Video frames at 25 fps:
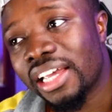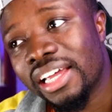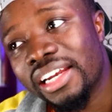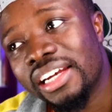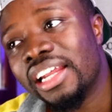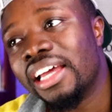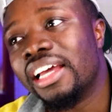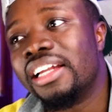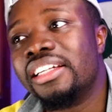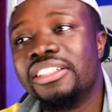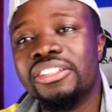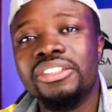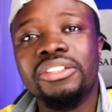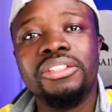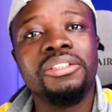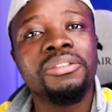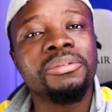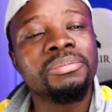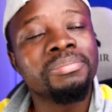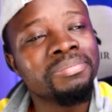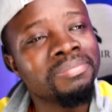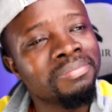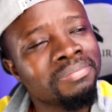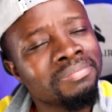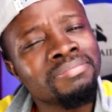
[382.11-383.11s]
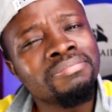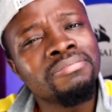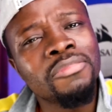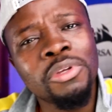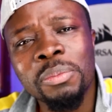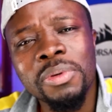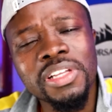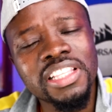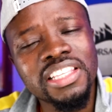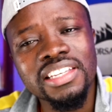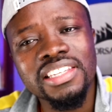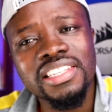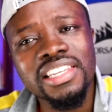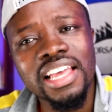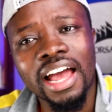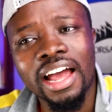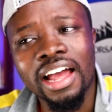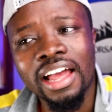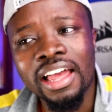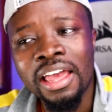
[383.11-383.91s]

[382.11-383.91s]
And then you know, the beat is